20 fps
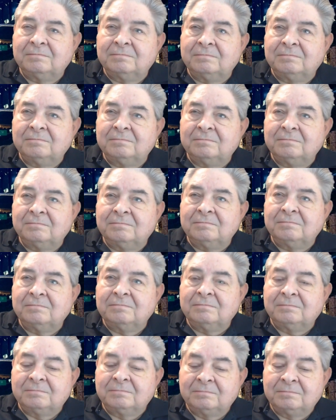
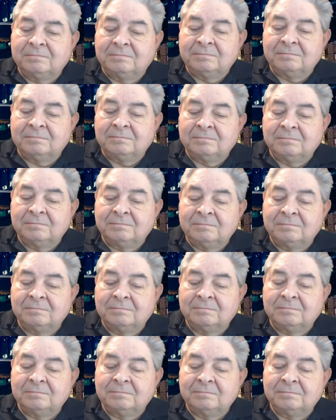
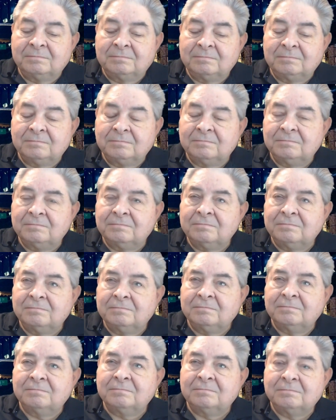
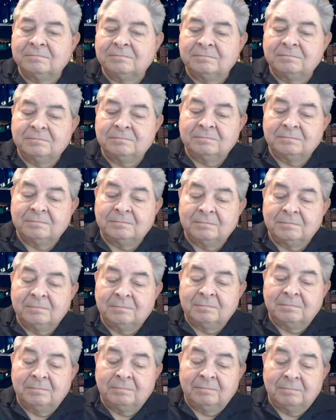
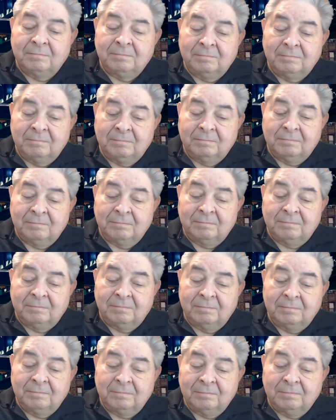
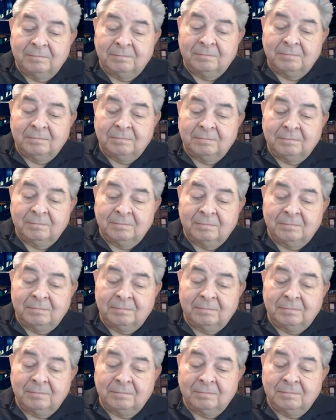
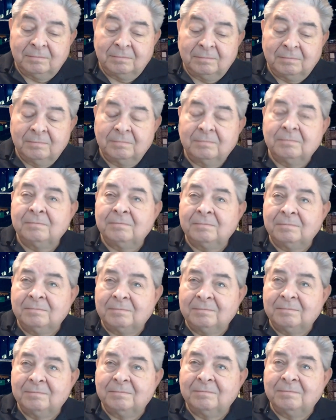
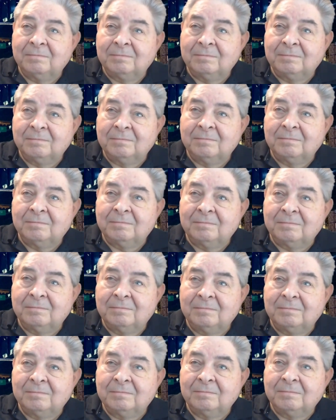(not speaking)